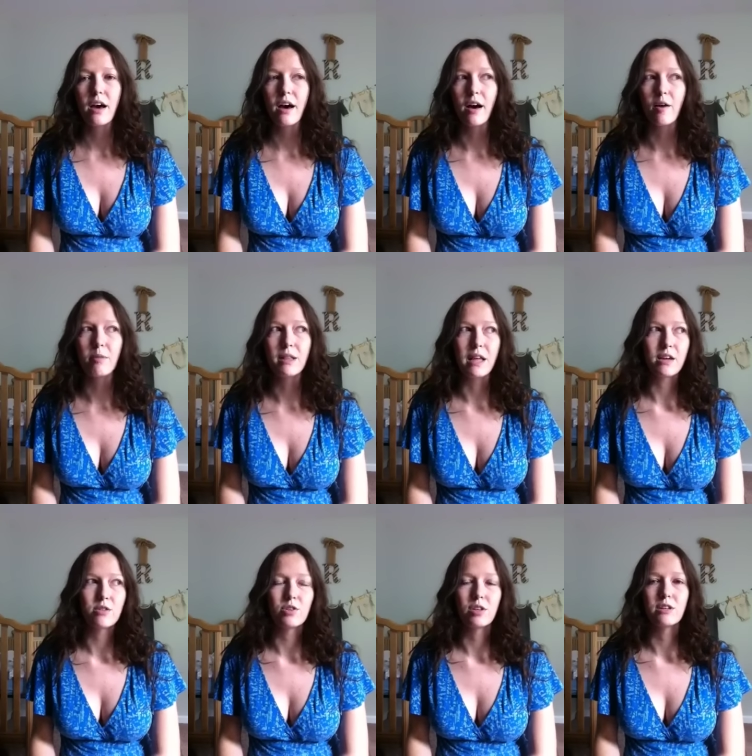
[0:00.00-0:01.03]
Um, and
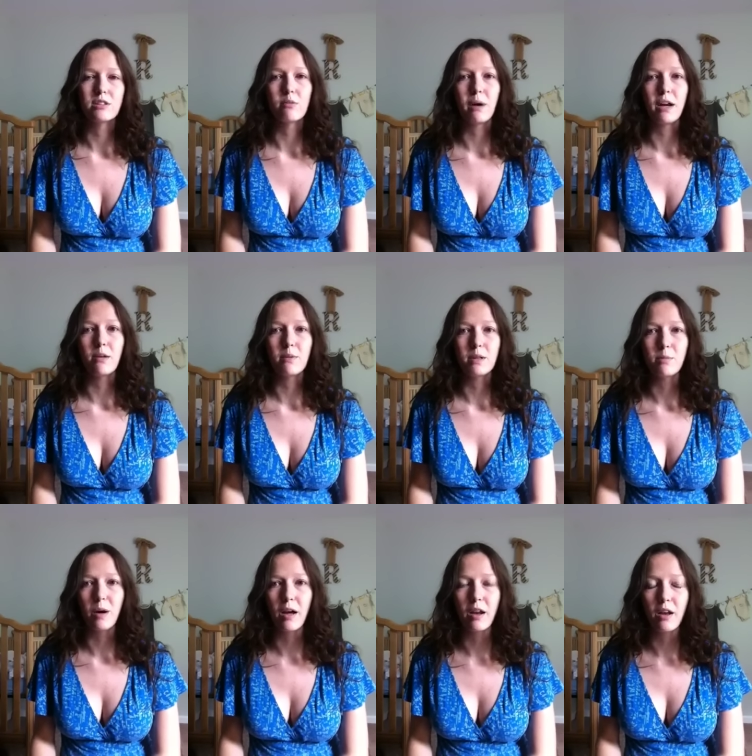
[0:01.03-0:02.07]
that usually ends up biting me in the
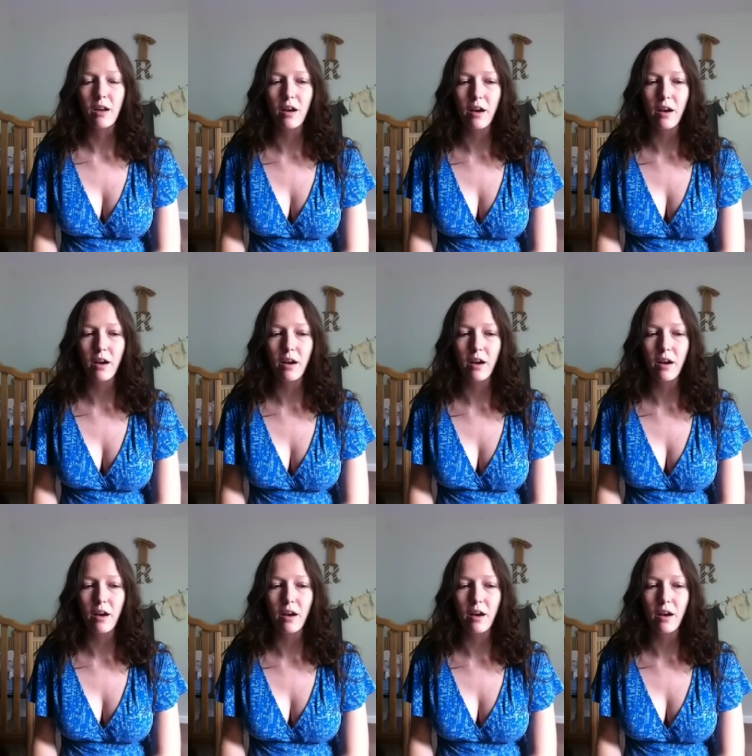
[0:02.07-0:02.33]
butt.